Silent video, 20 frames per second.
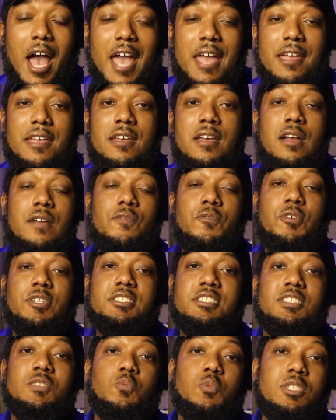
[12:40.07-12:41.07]
I, for
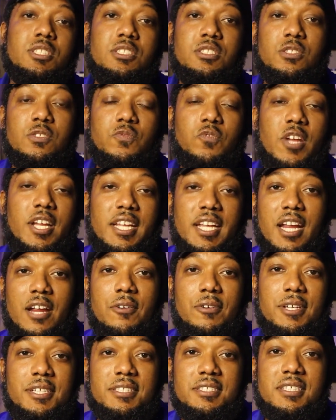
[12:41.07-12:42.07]
instance, went to Frank
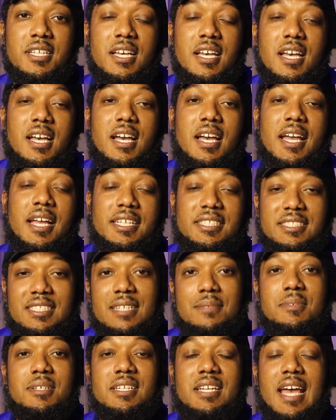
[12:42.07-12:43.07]
Gehry's
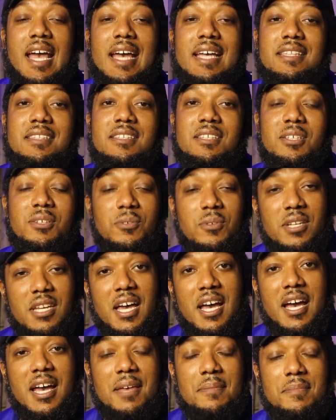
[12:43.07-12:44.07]
exhibit at the
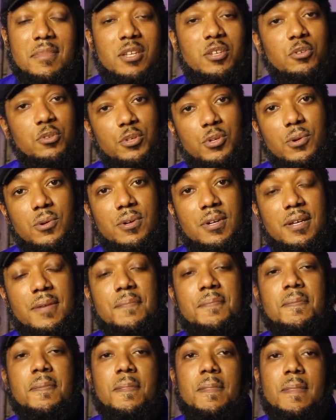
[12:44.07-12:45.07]
Guggenheim, New
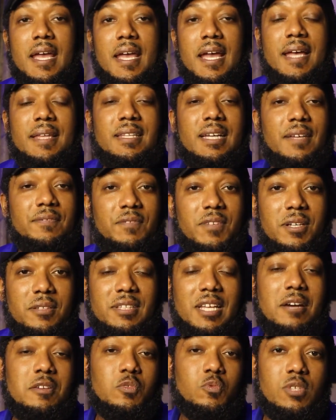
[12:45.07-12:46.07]
York, and I
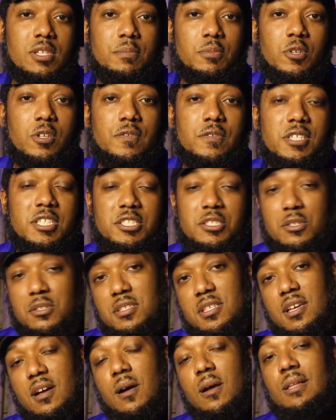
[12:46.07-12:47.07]
felt that was really beautiful because you
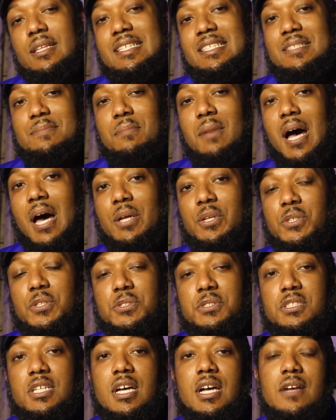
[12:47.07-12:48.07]
can see all his
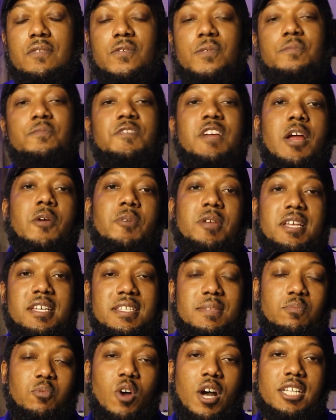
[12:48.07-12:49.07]
models from
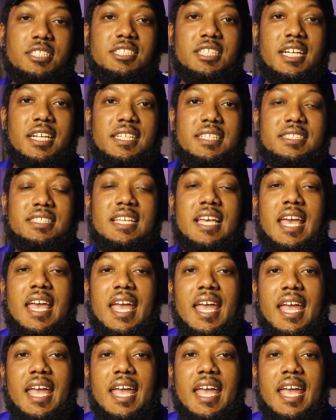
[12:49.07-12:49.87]
various projects.